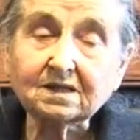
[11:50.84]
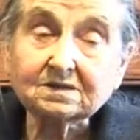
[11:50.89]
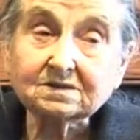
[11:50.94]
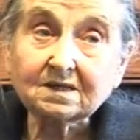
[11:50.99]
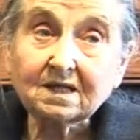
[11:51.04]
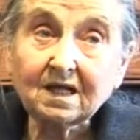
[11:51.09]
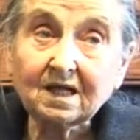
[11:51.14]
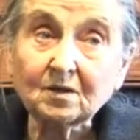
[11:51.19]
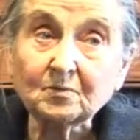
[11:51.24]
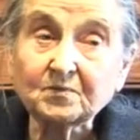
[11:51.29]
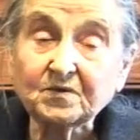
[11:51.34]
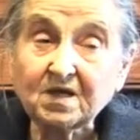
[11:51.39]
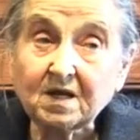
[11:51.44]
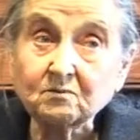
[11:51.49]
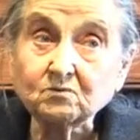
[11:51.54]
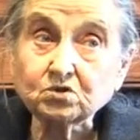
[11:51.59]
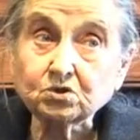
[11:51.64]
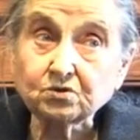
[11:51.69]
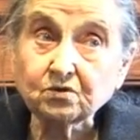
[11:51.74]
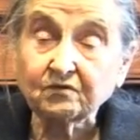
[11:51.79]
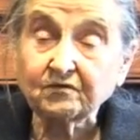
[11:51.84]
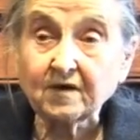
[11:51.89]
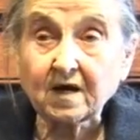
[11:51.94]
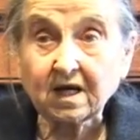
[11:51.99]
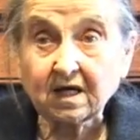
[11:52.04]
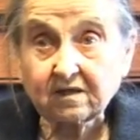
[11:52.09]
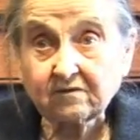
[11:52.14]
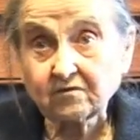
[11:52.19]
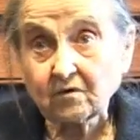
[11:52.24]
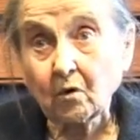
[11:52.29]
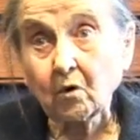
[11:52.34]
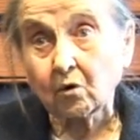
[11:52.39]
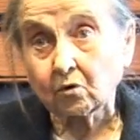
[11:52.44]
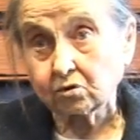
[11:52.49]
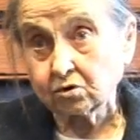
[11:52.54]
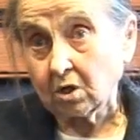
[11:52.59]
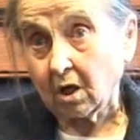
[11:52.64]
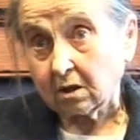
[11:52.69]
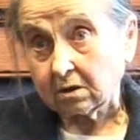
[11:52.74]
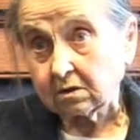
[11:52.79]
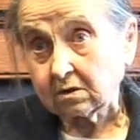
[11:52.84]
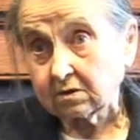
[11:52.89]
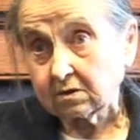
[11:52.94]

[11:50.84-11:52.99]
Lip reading: help them survive or not.